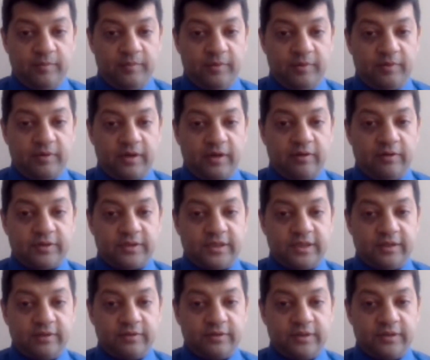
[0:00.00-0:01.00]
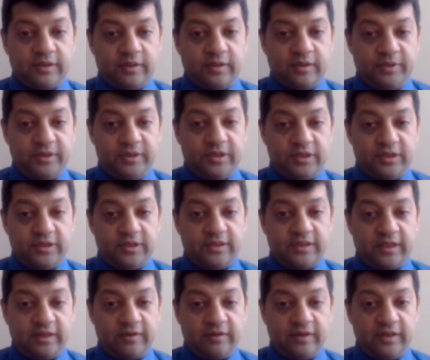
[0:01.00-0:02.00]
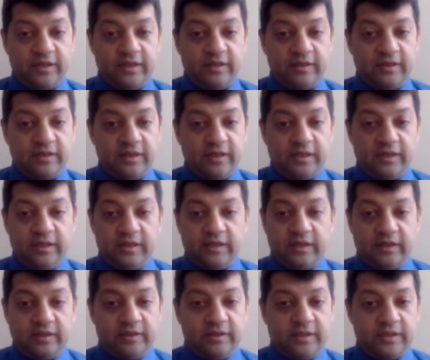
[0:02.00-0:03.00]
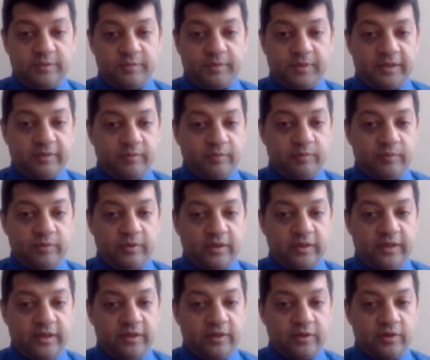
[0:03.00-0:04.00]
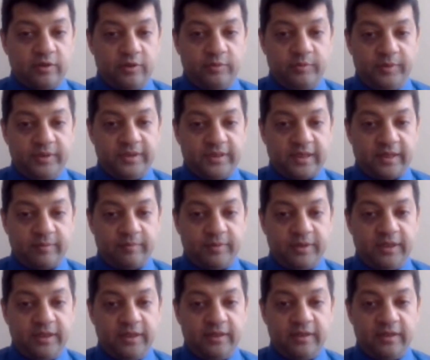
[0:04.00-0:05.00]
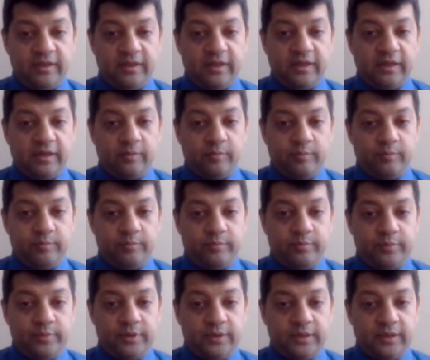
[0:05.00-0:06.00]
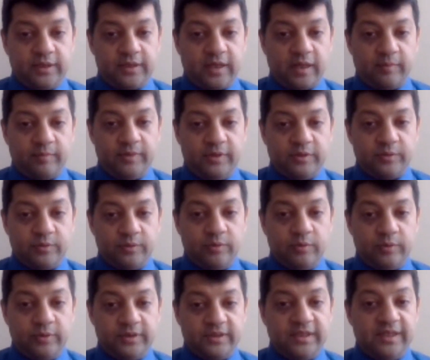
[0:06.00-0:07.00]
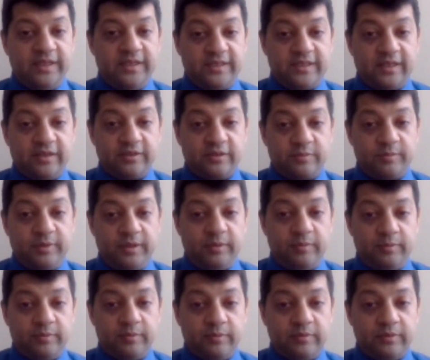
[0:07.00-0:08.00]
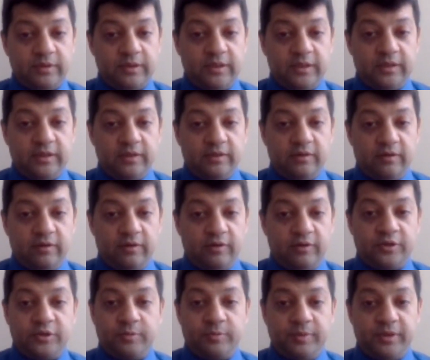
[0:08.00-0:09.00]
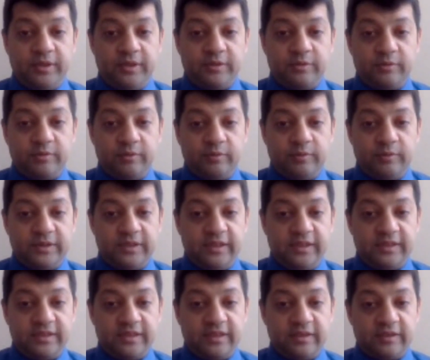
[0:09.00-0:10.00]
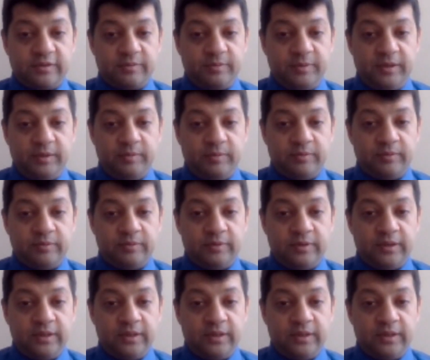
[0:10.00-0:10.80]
There are a lot of sales positions out there. Despite what the economy is happening, companies will always need salespeople. Entrepreneurs will always need salespeople.